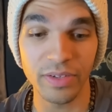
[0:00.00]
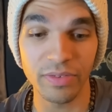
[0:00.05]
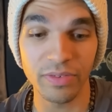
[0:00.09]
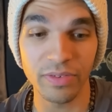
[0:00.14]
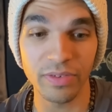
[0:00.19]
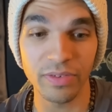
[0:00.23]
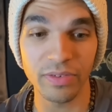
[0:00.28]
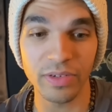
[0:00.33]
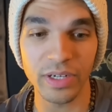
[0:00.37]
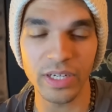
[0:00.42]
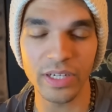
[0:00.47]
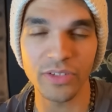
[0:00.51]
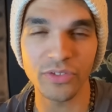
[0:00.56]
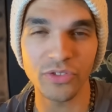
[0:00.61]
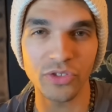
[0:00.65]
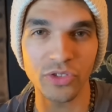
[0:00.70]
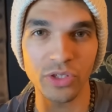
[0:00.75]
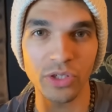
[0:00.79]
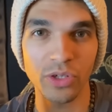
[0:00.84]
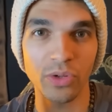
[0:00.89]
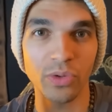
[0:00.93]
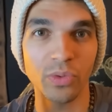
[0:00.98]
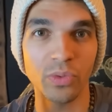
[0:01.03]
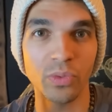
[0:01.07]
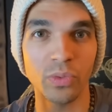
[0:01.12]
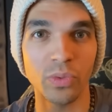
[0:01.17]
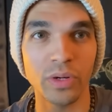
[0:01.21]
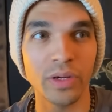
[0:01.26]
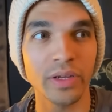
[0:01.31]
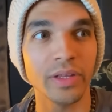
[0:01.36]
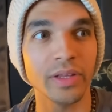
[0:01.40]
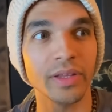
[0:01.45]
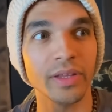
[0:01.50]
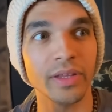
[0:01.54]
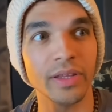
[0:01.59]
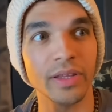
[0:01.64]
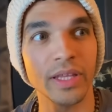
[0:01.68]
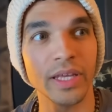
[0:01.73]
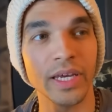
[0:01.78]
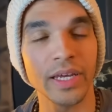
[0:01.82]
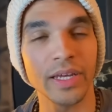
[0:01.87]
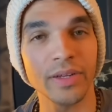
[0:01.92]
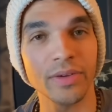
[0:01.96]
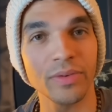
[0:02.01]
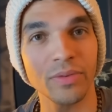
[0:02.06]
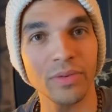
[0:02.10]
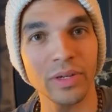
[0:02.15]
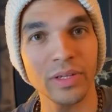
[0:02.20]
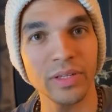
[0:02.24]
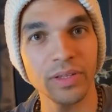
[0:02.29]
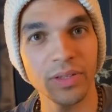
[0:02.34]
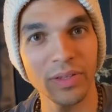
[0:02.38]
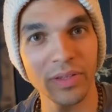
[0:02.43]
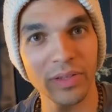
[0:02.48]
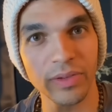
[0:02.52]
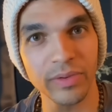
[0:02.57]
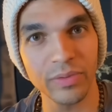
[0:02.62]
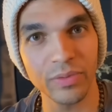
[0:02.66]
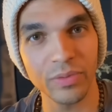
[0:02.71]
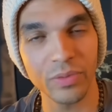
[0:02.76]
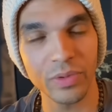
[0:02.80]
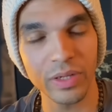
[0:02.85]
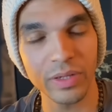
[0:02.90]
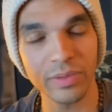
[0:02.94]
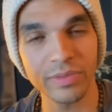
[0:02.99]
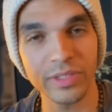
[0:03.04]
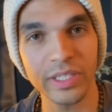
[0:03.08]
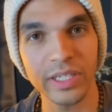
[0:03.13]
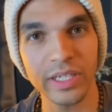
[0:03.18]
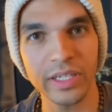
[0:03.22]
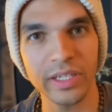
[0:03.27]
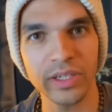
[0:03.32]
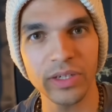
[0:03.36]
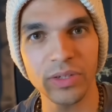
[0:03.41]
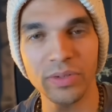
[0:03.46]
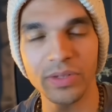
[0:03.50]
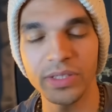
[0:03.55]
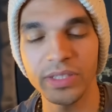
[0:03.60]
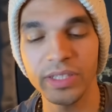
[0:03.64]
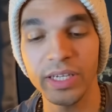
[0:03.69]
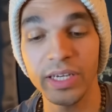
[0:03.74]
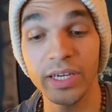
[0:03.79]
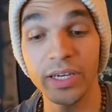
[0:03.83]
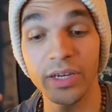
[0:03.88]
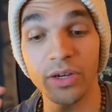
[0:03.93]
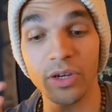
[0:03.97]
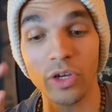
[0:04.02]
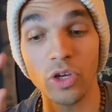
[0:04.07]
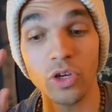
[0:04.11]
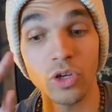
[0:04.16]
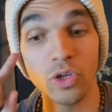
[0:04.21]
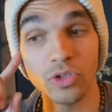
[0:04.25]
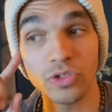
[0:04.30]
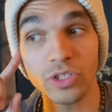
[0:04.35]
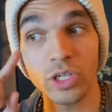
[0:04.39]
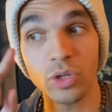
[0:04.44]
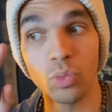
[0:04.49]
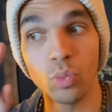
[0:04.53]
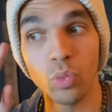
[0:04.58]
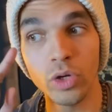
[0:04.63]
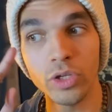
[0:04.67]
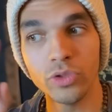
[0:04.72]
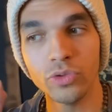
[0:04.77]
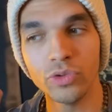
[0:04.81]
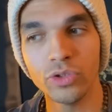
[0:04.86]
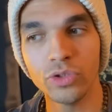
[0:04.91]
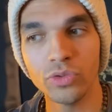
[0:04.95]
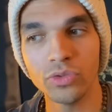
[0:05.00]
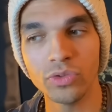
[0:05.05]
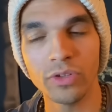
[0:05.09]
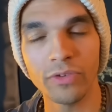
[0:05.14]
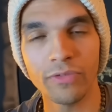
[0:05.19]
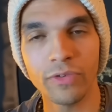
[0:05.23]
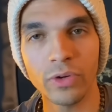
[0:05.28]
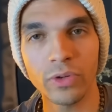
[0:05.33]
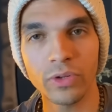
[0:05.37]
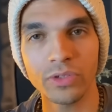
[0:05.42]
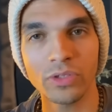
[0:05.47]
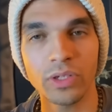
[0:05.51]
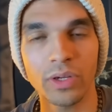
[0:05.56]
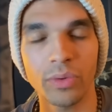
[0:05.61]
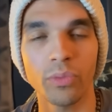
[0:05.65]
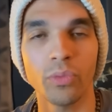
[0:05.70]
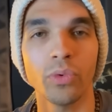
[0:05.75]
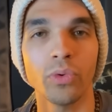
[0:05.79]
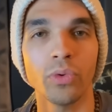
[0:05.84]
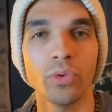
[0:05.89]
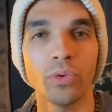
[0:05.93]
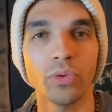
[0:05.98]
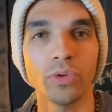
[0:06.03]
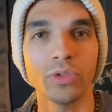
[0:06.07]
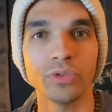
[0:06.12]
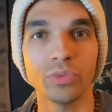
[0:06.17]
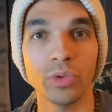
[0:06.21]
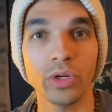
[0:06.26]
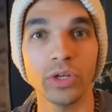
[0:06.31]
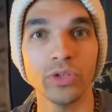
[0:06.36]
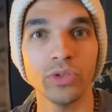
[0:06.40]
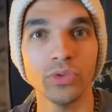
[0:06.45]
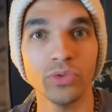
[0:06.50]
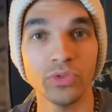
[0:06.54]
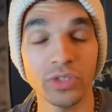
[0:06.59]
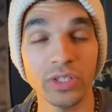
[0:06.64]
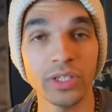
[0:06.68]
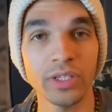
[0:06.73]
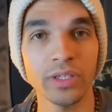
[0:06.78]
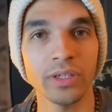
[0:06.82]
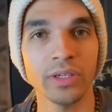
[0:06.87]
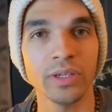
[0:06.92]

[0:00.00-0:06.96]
Right? And so what I'm saying here is that it's like what you choose to focus on is what you see.